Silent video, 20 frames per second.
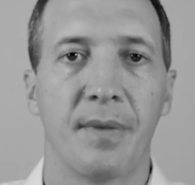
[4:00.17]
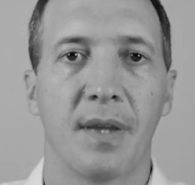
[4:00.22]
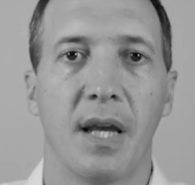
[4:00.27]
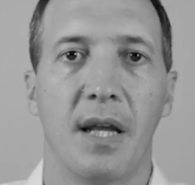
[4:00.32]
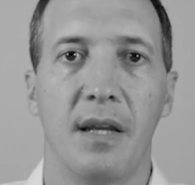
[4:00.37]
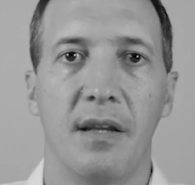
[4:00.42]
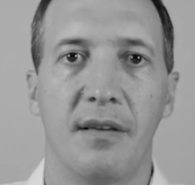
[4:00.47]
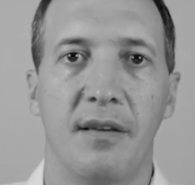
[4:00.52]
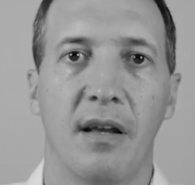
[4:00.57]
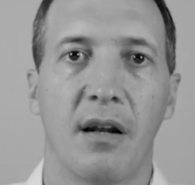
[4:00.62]

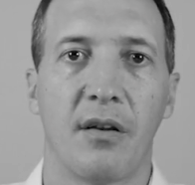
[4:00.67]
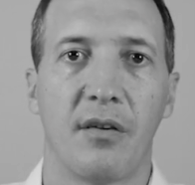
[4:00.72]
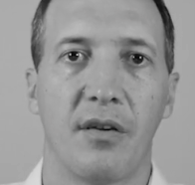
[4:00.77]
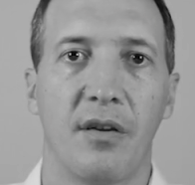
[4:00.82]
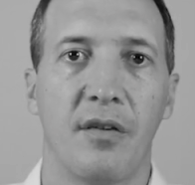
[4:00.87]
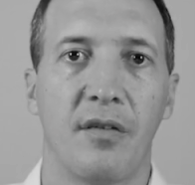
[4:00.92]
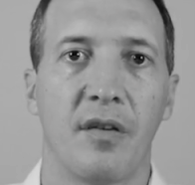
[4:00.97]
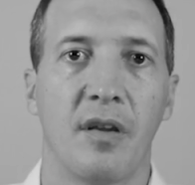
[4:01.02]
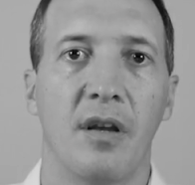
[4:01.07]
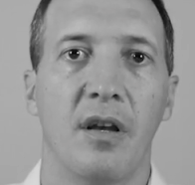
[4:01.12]
And it tells
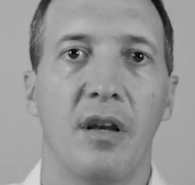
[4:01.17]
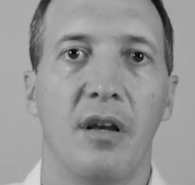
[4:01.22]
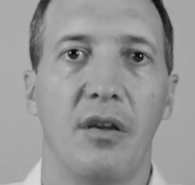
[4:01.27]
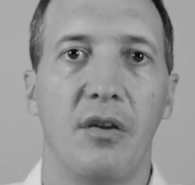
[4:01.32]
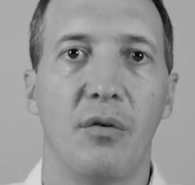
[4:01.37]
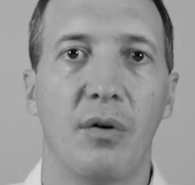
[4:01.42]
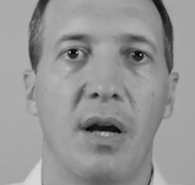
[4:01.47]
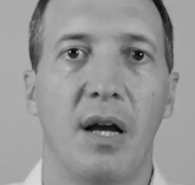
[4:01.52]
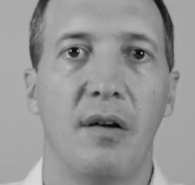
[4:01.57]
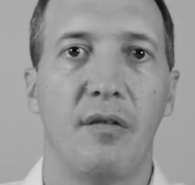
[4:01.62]
us
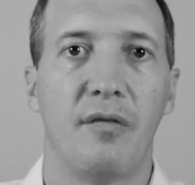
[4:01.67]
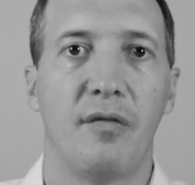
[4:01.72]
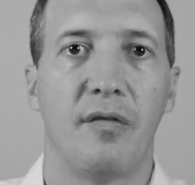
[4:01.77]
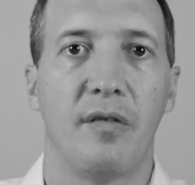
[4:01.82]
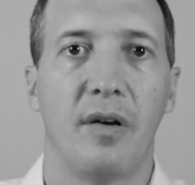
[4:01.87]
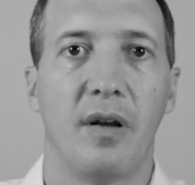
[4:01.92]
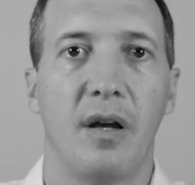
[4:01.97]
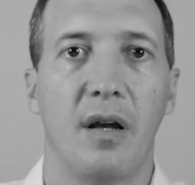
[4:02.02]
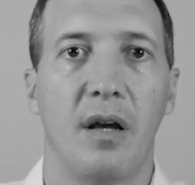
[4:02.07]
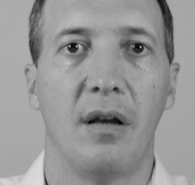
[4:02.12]
you have
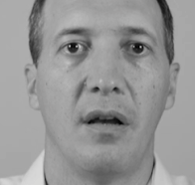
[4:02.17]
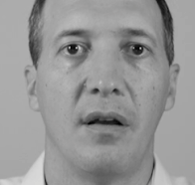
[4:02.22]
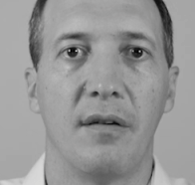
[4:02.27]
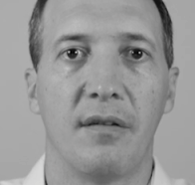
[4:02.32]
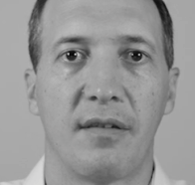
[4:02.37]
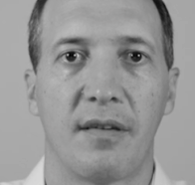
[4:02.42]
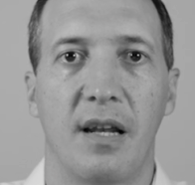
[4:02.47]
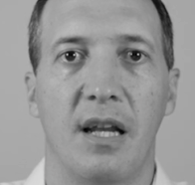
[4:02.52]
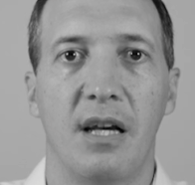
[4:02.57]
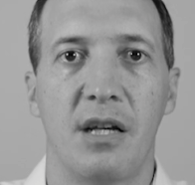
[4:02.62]

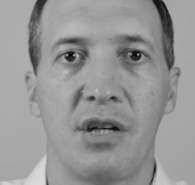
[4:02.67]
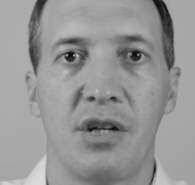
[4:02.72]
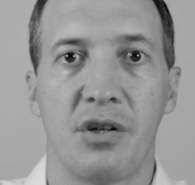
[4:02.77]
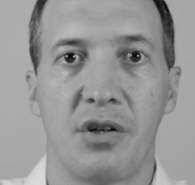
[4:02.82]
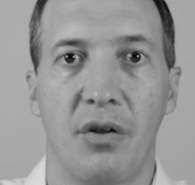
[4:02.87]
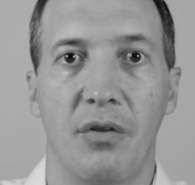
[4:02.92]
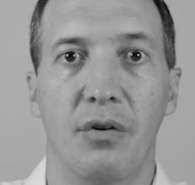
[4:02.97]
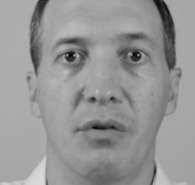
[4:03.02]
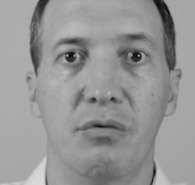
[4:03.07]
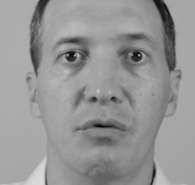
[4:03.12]
slash
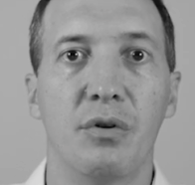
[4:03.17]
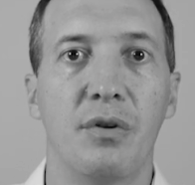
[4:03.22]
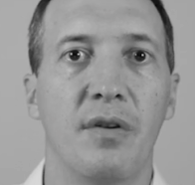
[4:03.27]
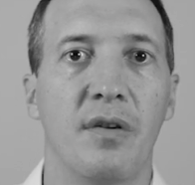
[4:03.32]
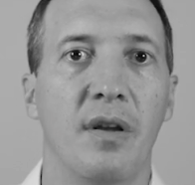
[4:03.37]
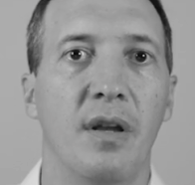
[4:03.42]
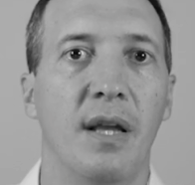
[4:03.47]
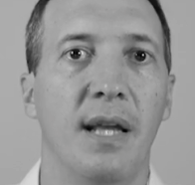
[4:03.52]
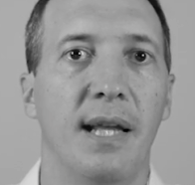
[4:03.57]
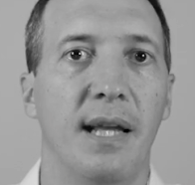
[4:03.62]
the root
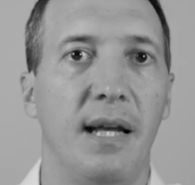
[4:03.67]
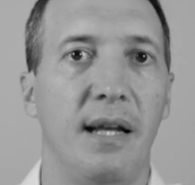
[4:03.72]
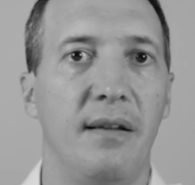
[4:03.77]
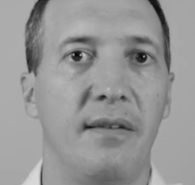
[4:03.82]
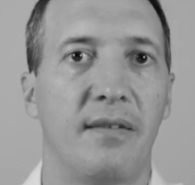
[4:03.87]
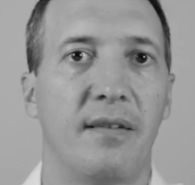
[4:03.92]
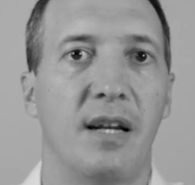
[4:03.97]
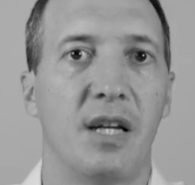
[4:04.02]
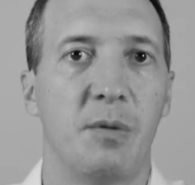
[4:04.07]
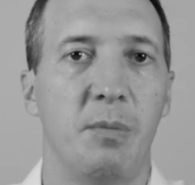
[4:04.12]
and
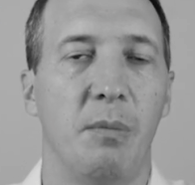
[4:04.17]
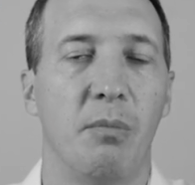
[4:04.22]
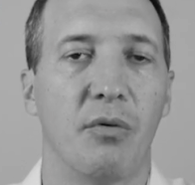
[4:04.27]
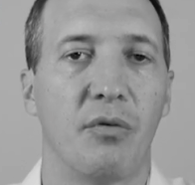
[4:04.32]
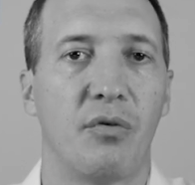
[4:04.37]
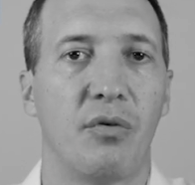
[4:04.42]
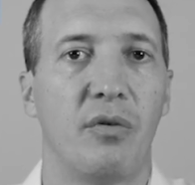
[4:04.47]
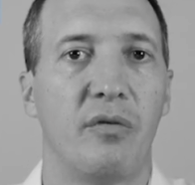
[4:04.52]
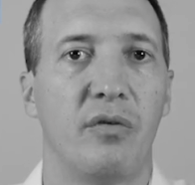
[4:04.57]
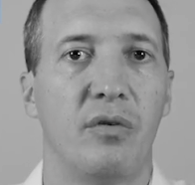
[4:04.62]
slash
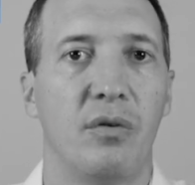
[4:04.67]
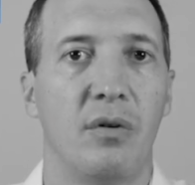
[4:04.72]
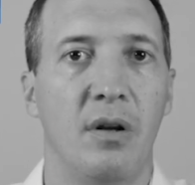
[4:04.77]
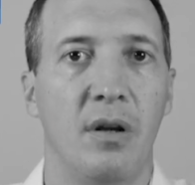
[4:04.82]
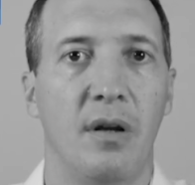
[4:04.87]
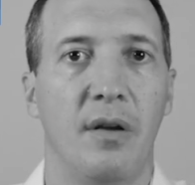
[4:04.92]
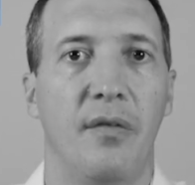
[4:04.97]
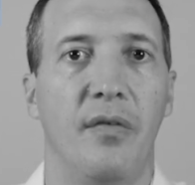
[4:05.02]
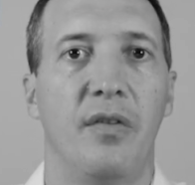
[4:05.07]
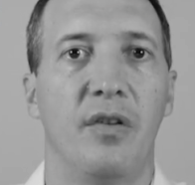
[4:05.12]
PeopleServer,
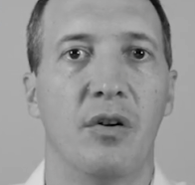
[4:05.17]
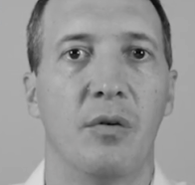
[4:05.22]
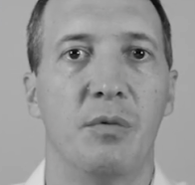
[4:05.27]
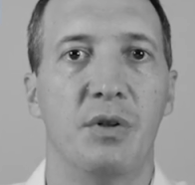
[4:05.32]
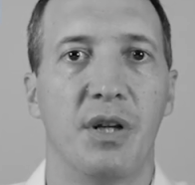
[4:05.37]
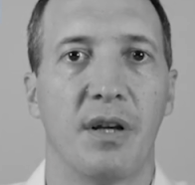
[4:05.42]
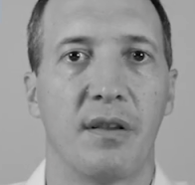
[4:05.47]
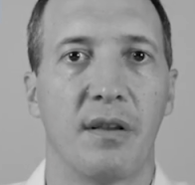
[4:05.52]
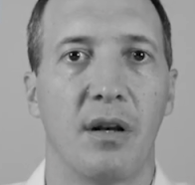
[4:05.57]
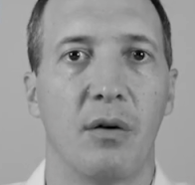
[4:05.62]
the
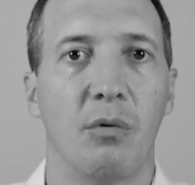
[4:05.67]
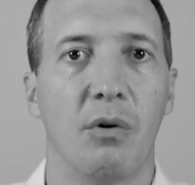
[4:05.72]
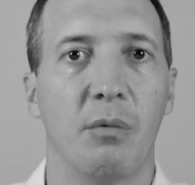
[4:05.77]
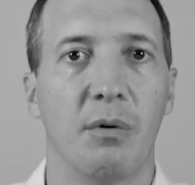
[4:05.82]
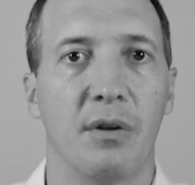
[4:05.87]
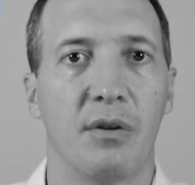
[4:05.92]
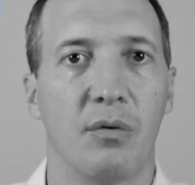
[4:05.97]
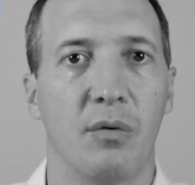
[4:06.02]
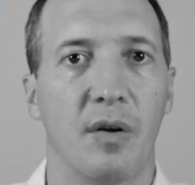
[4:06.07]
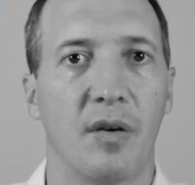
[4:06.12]
object that we
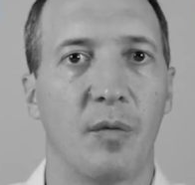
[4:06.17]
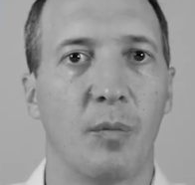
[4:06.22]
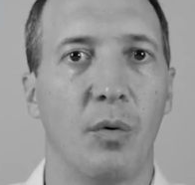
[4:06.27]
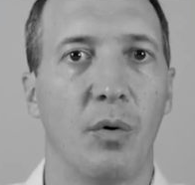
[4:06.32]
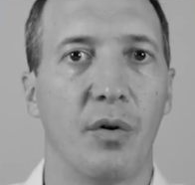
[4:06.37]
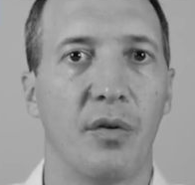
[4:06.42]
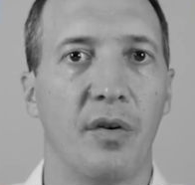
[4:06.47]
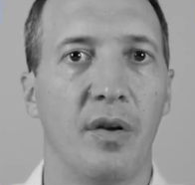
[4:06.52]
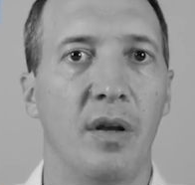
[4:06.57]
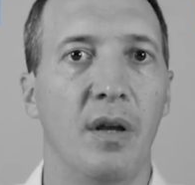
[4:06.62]
want to
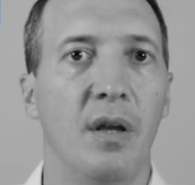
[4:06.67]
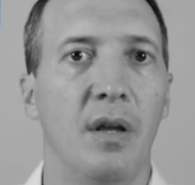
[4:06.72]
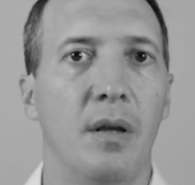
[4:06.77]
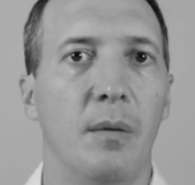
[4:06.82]
export.